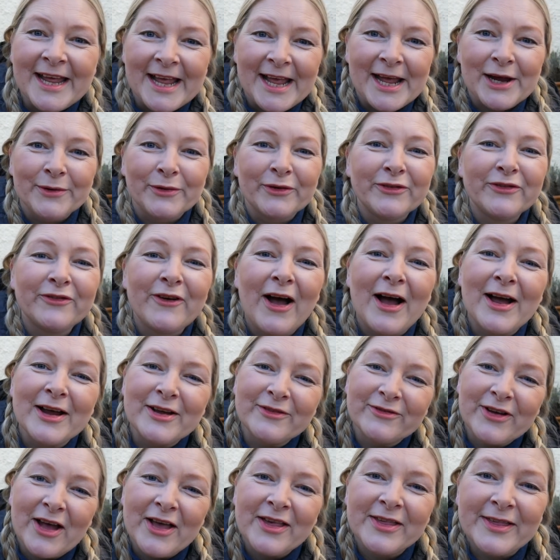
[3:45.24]
here are
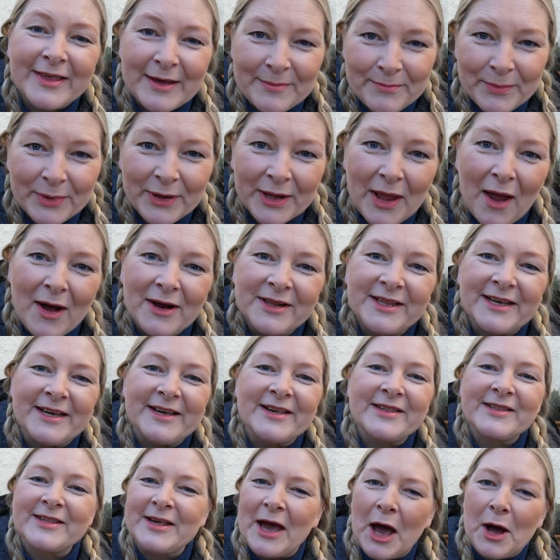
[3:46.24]
five simple
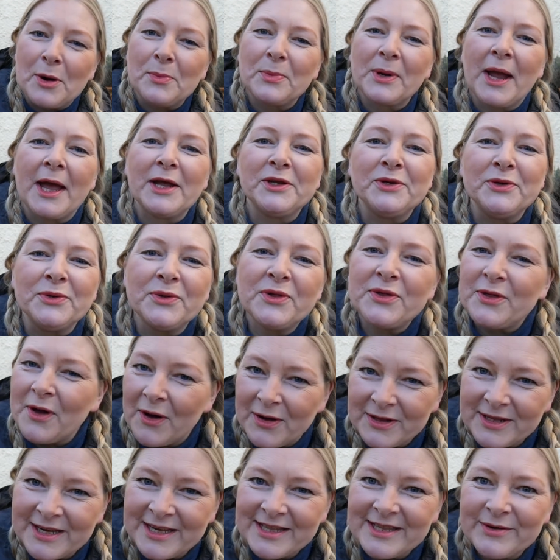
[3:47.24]
ideas to help get you
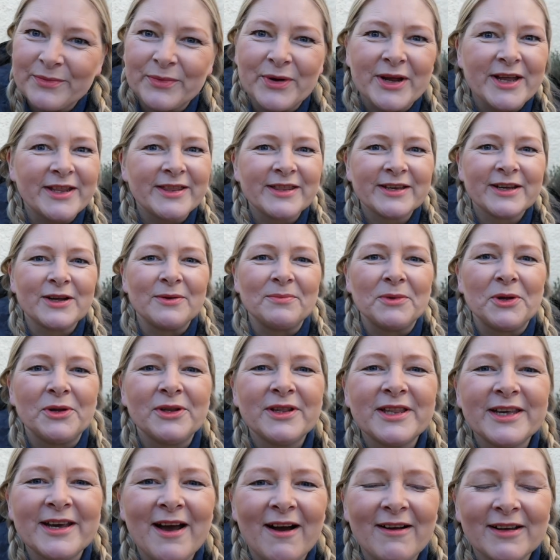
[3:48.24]
started with
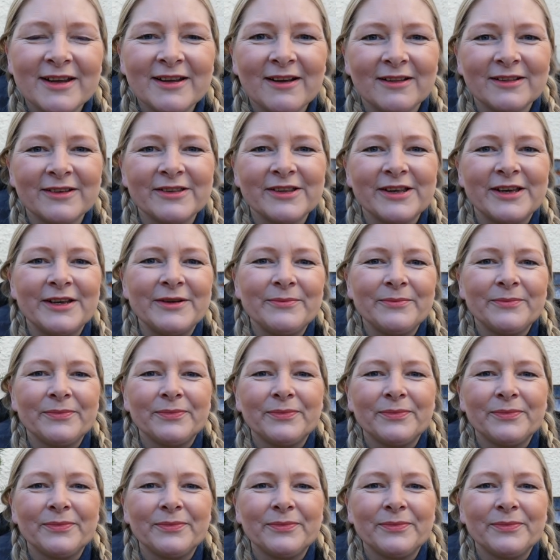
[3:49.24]
community archaeology.